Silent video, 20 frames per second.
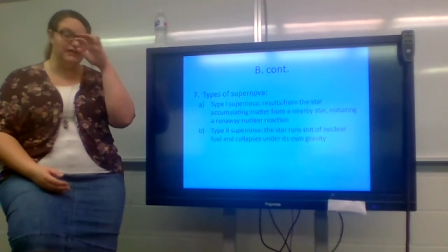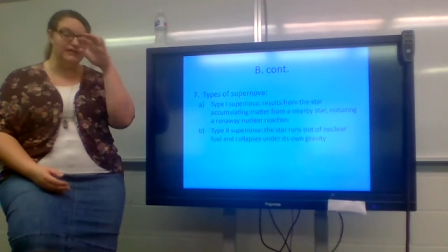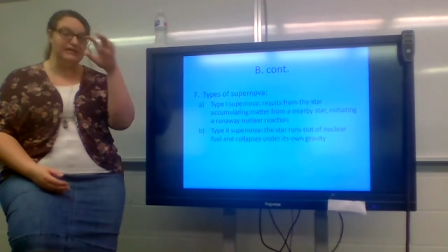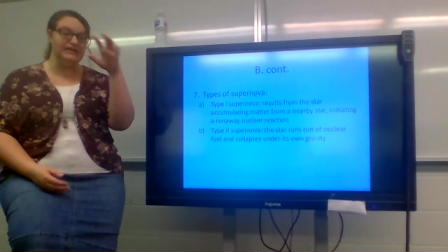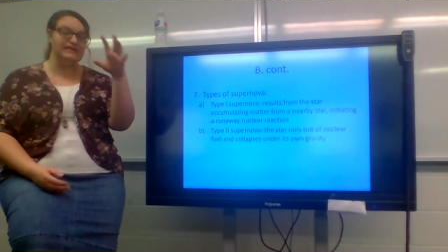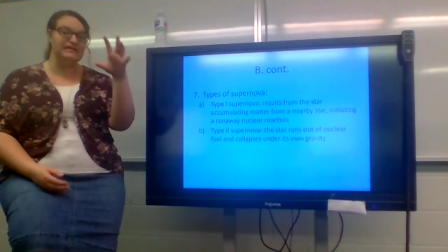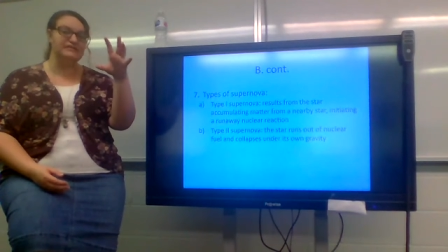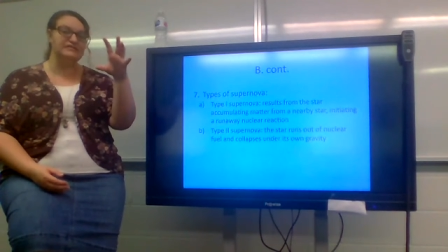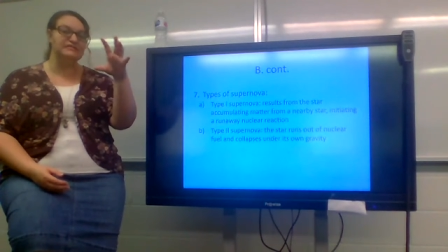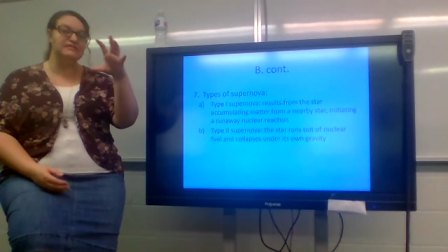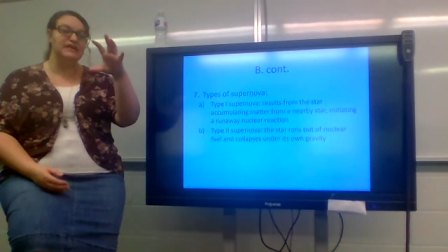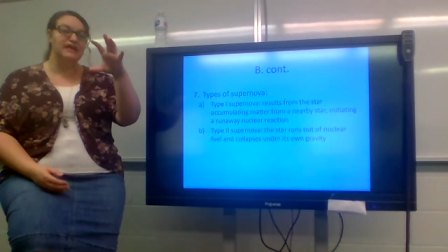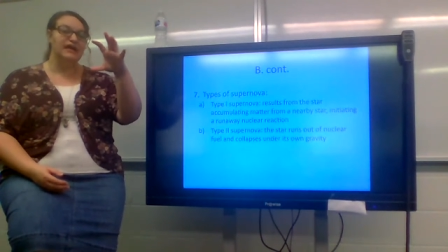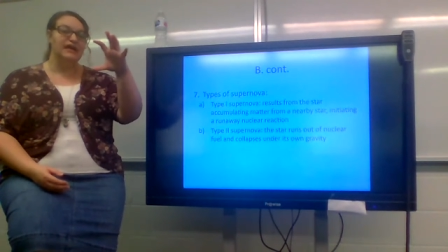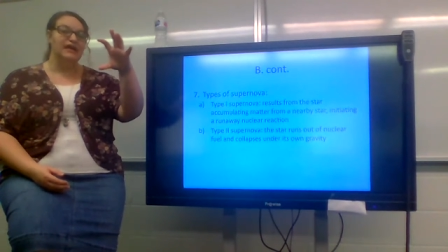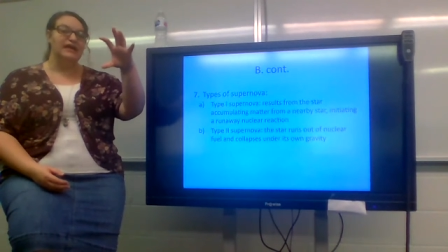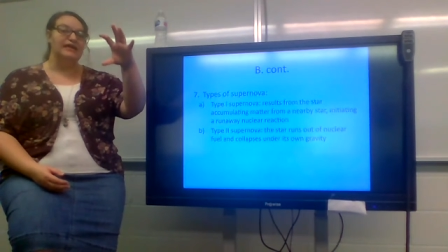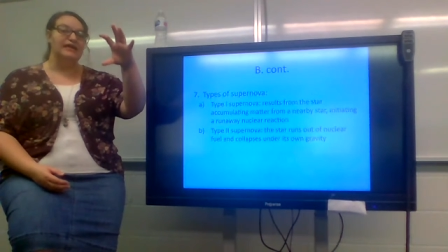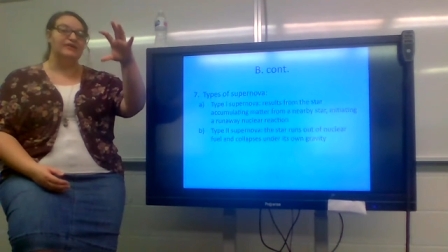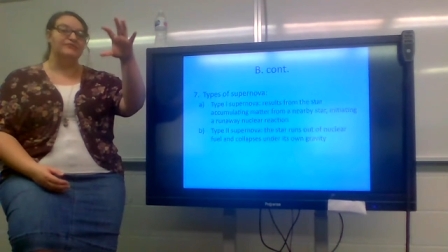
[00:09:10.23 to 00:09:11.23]
is
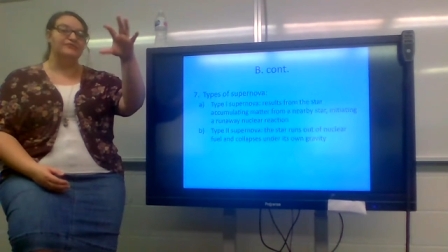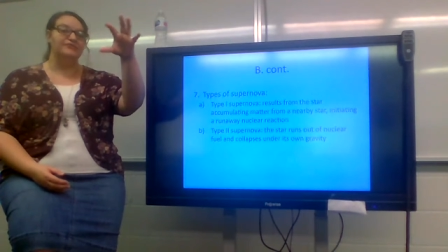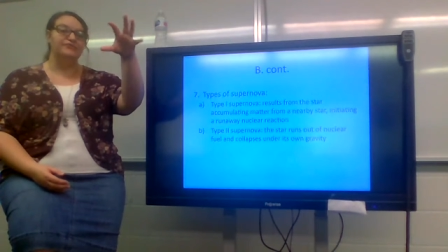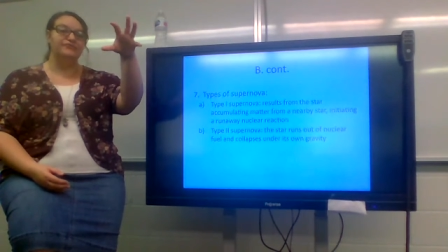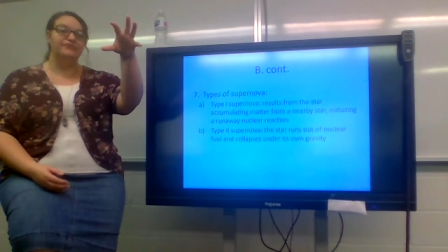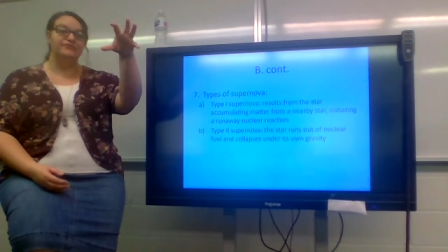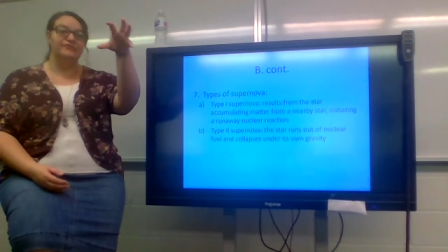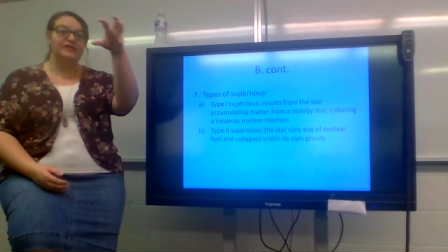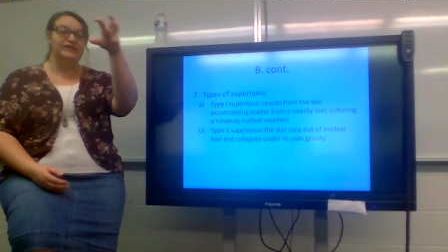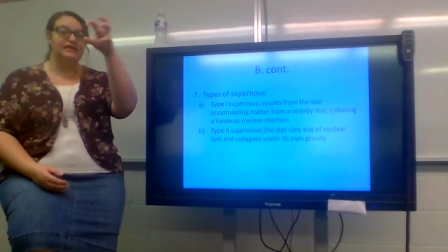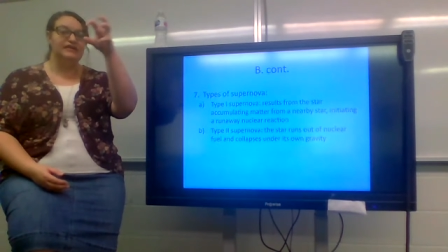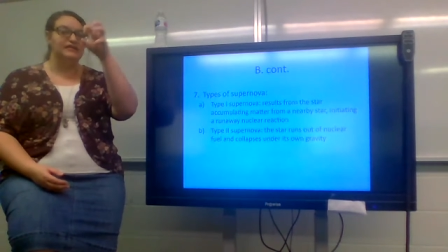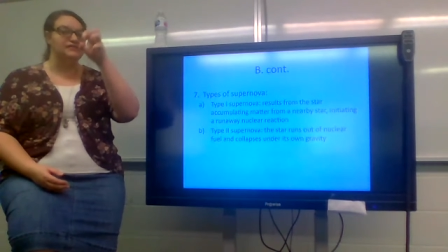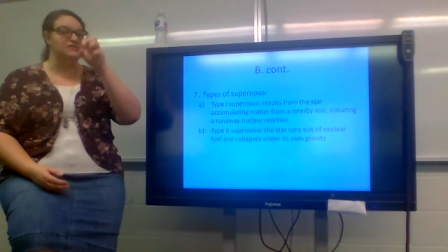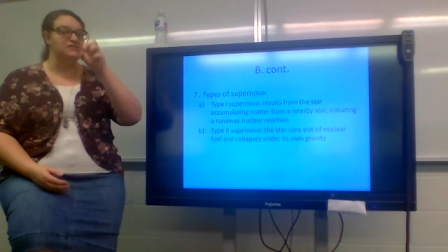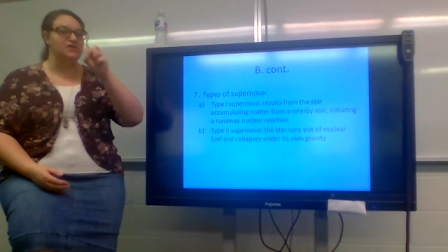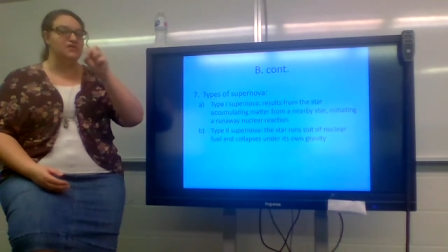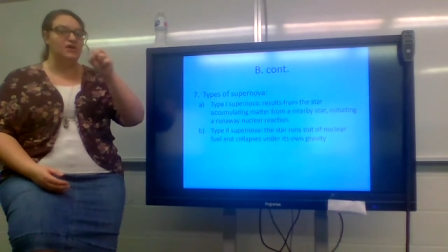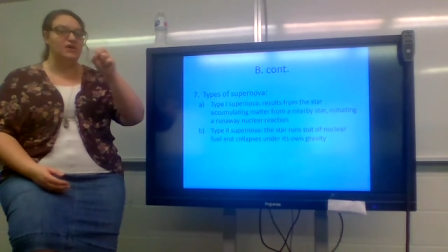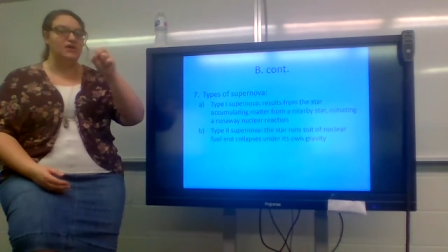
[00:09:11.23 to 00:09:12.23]
it
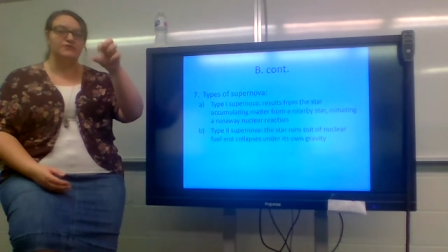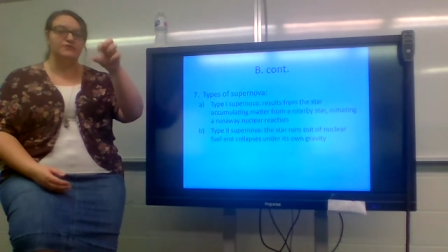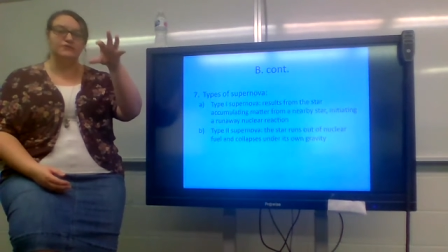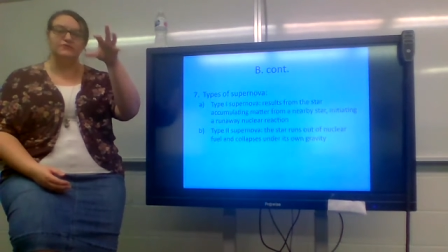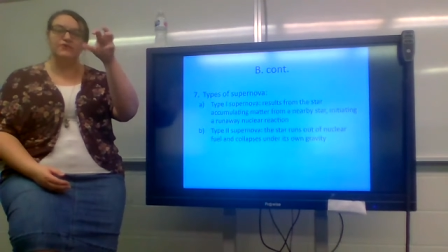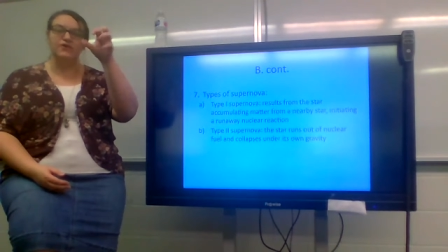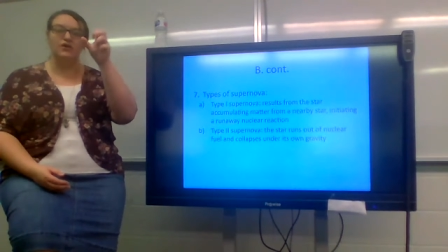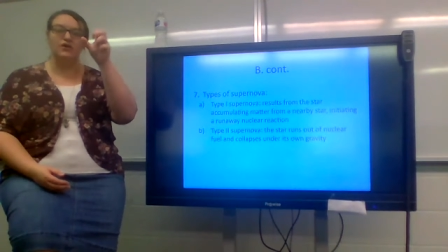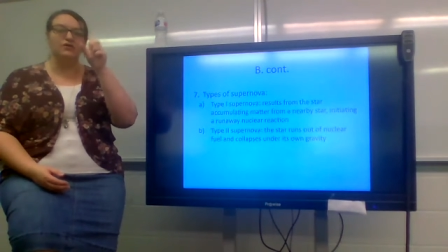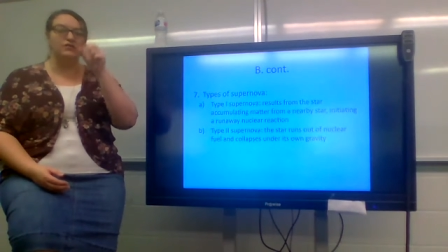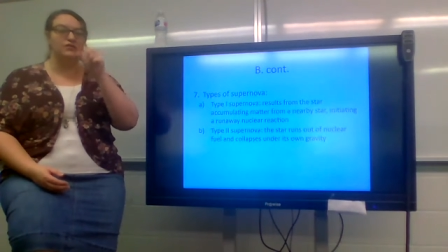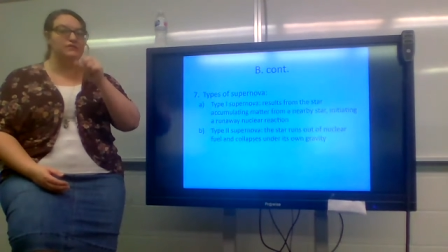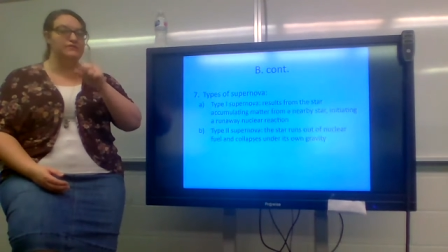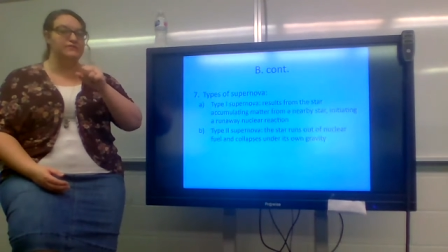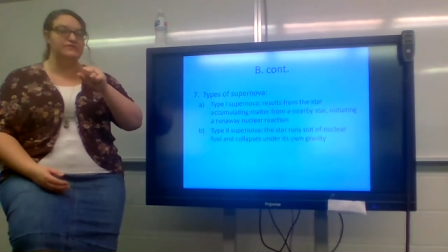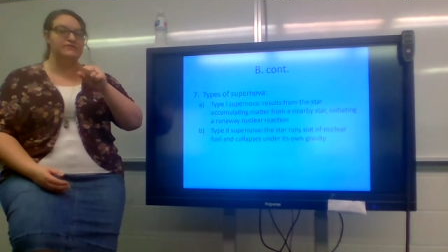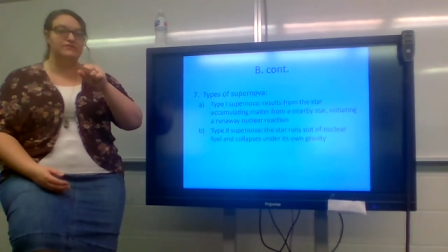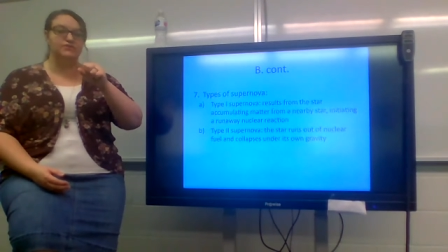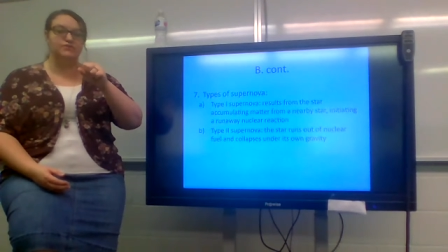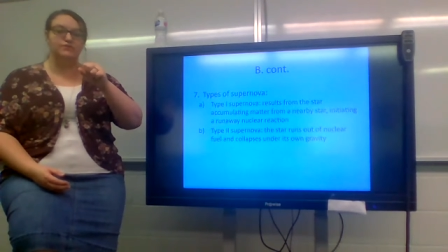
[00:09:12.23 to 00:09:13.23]
feeds off of all
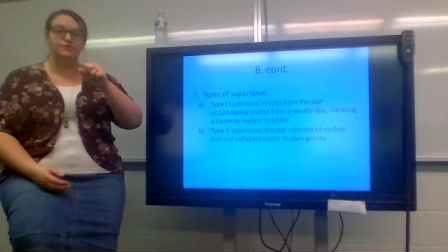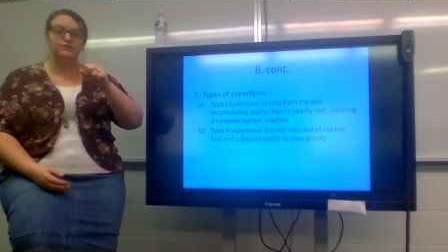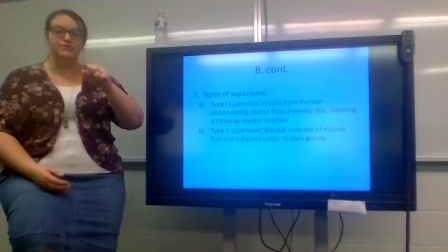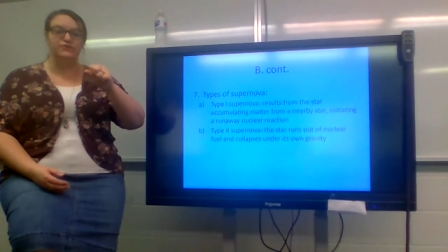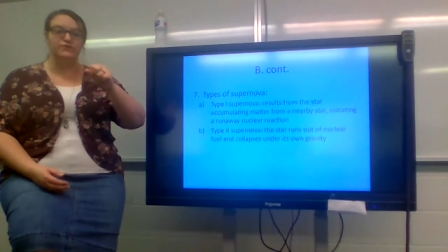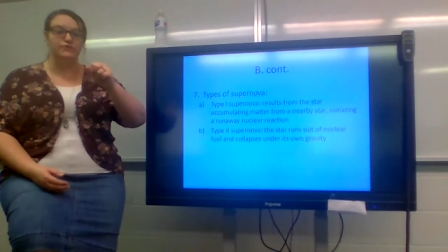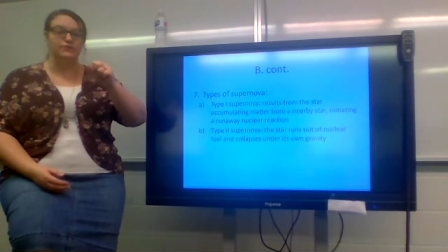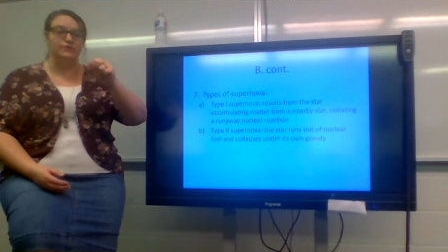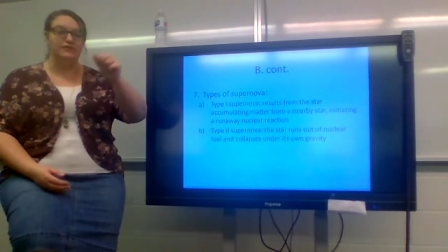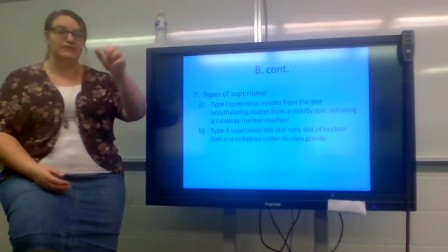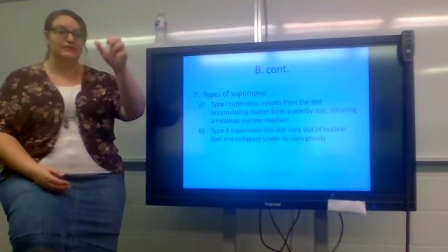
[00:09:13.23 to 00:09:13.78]
of its own fuel.